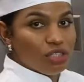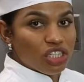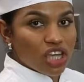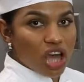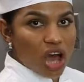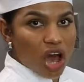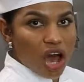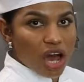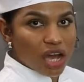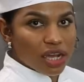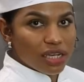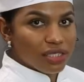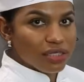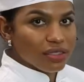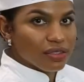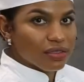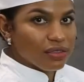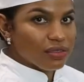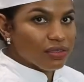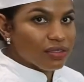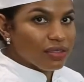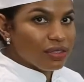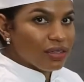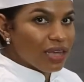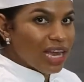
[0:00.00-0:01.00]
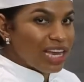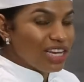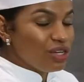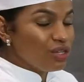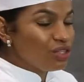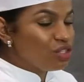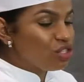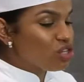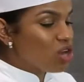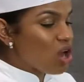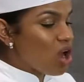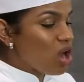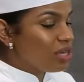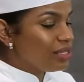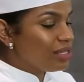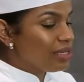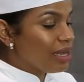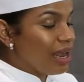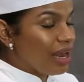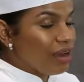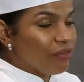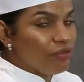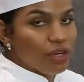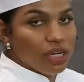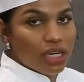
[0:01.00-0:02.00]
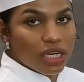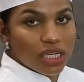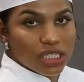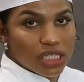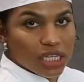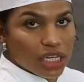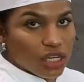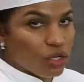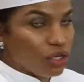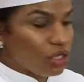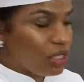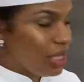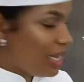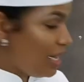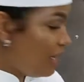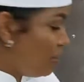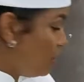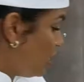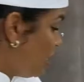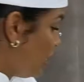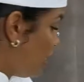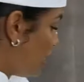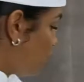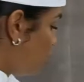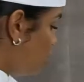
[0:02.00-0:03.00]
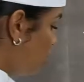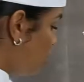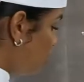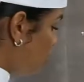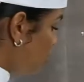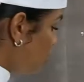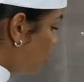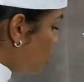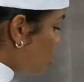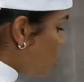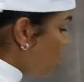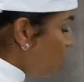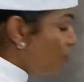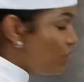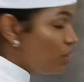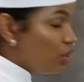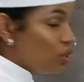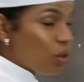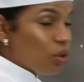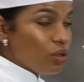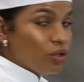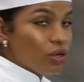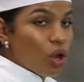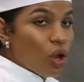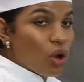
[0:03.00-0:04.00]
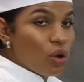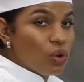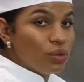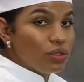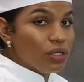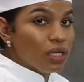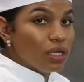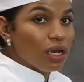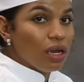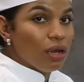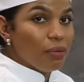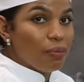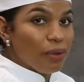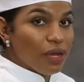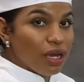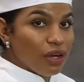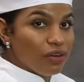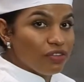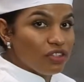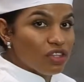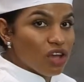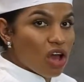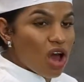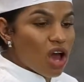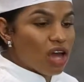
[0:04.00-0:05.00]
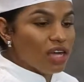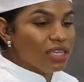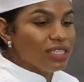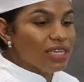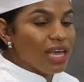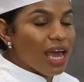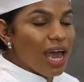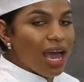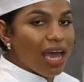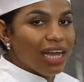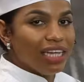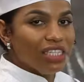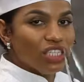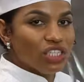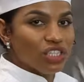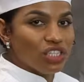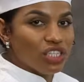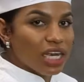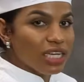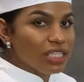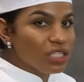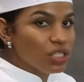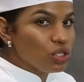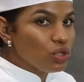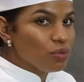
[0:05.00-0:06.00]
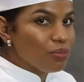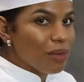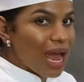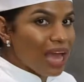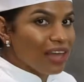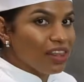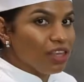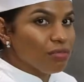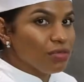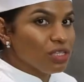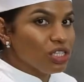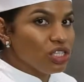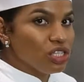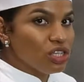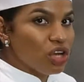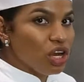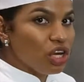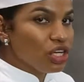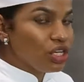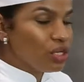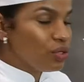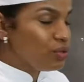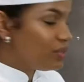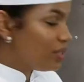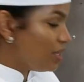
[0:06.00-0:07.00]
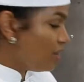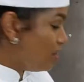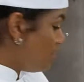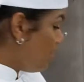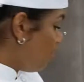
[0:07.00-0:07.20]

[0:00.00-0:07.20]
tongs. I use tongs every single day in the kitchen. If you don't own a pair of tongs, I suggest you buy them and start using